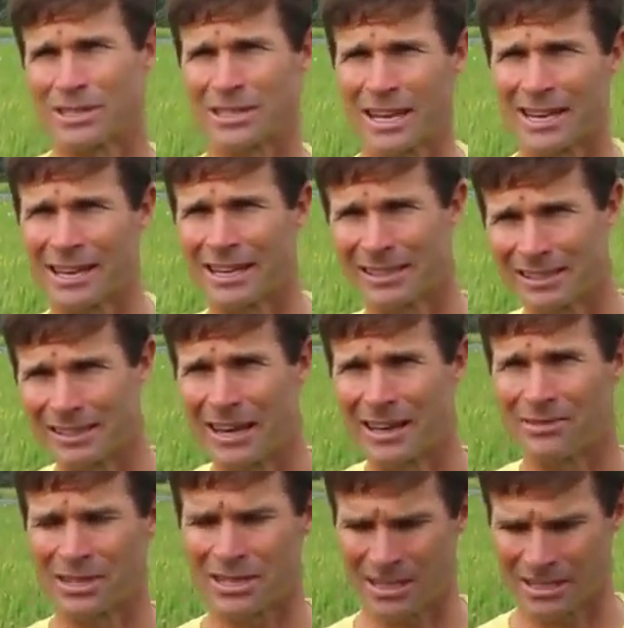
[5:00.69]
It's getting a little
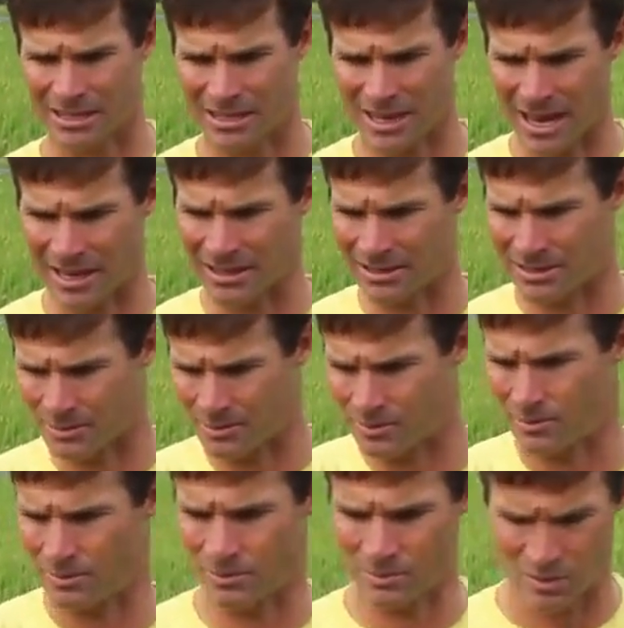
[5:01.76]
heavy and starting to
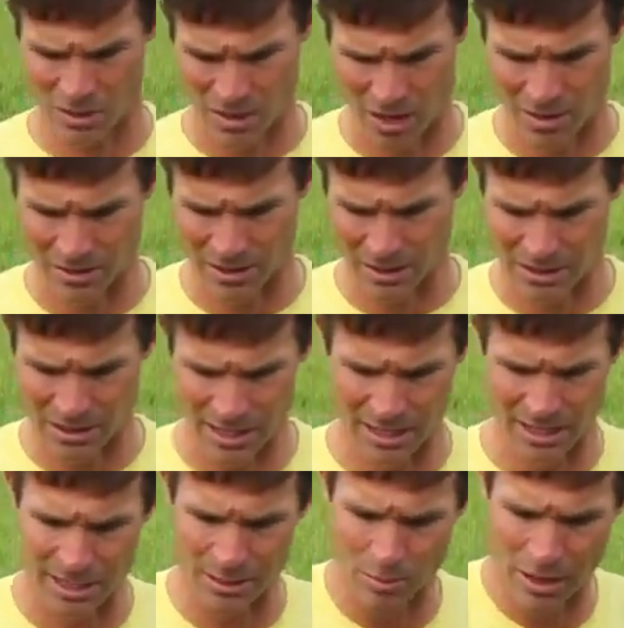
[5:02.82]
show that it is